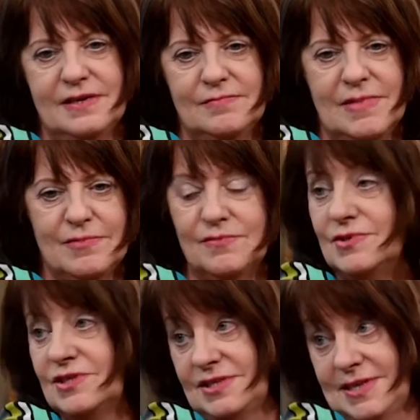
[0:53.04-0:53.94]
My mum
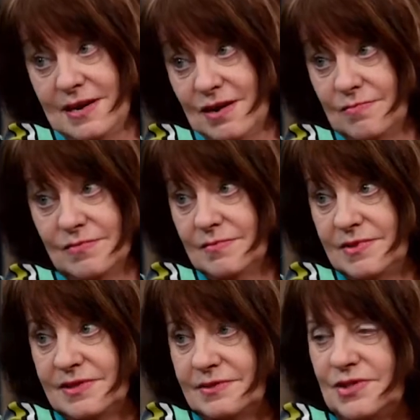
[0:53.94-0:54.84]
was a stay-at-home mum
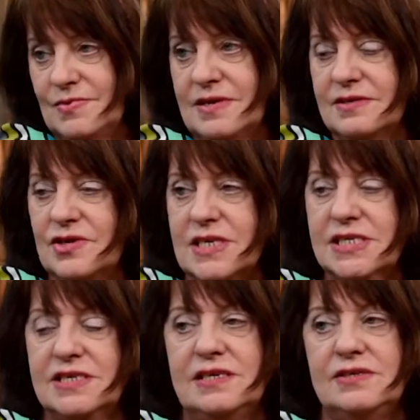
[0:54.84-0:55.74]
until she went and trained
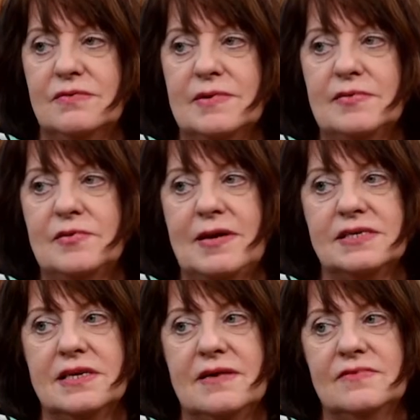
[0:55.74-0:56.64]
to teach when we were
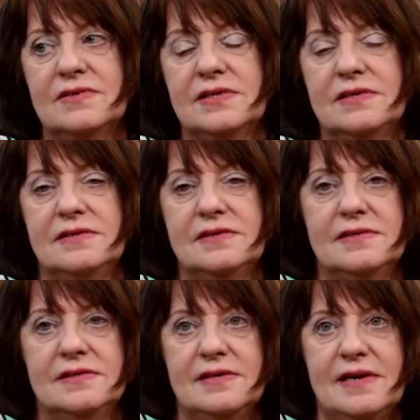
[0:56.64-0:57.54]
about 11.
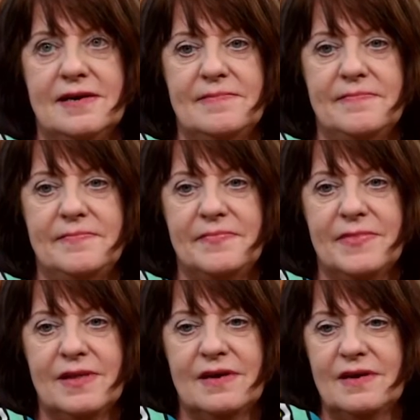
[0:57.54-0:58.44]

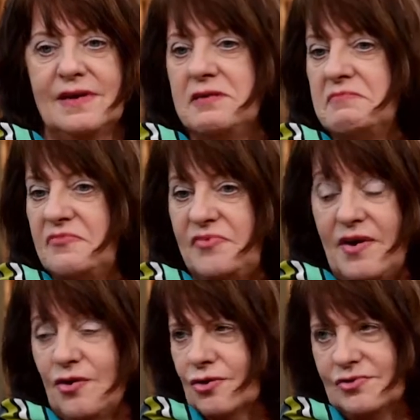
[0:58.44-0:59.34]

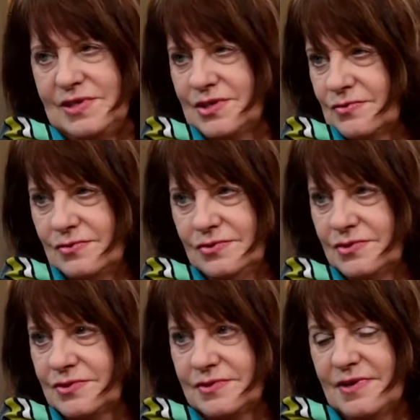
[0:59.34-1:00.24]
Very ordinary
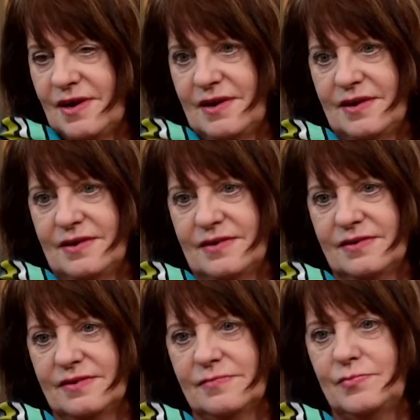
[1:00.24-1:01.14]
schools,
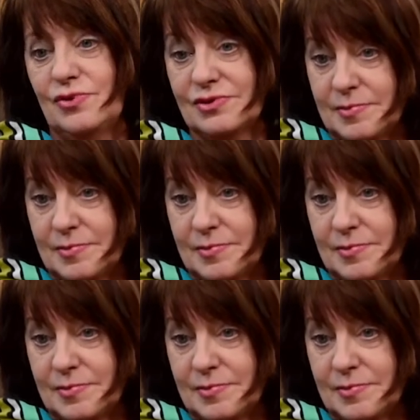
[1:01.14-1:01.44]
brought